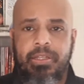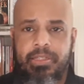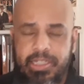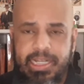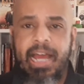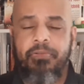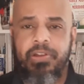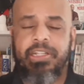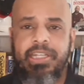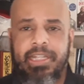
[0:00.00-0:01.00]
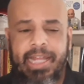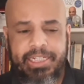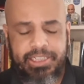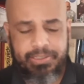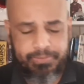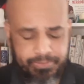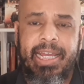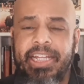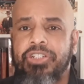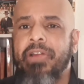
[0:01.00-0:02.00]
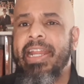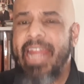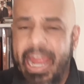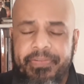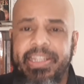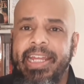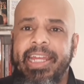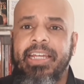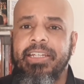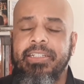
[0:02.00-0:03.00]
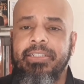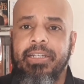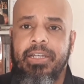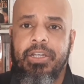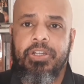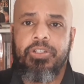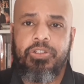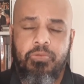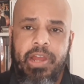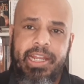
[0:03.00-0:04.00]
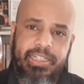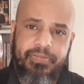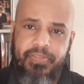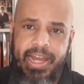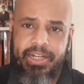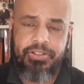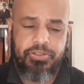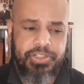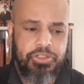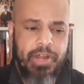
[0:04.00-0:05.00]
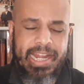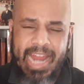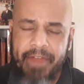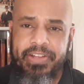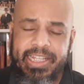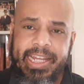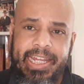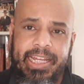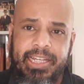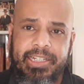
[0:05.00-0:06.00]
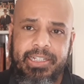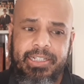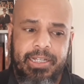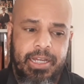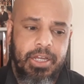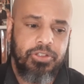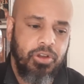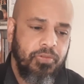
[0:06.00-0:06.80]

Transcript: did not win the election. He's tried everything he could to win. He's a fighter, so he's tried everything he could to